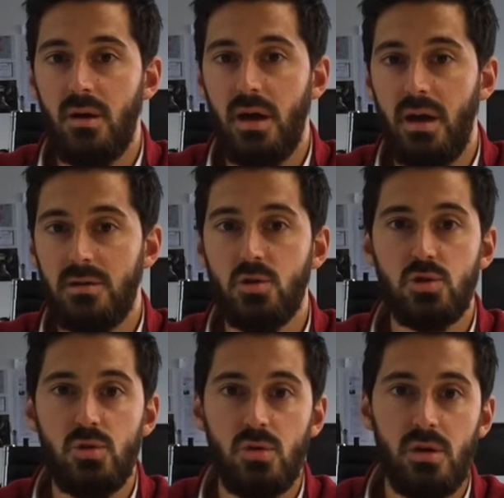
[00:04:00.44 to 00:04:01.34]
and you
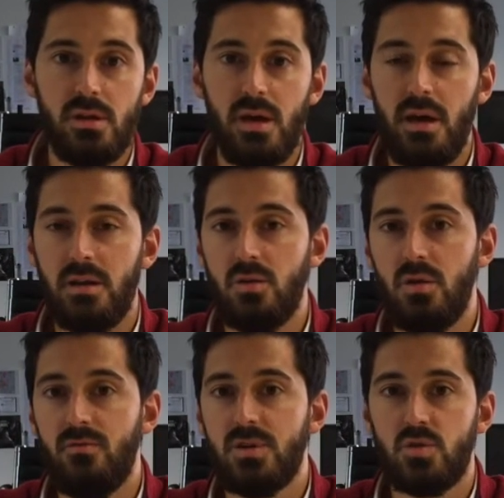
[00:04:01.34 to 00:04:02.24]
should know it, and
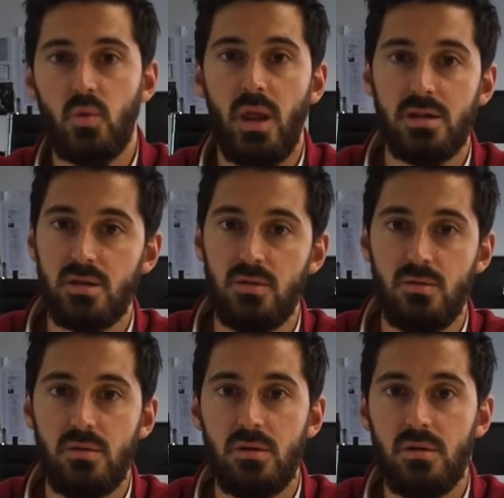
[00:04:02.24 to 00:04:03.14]
your investors will ask you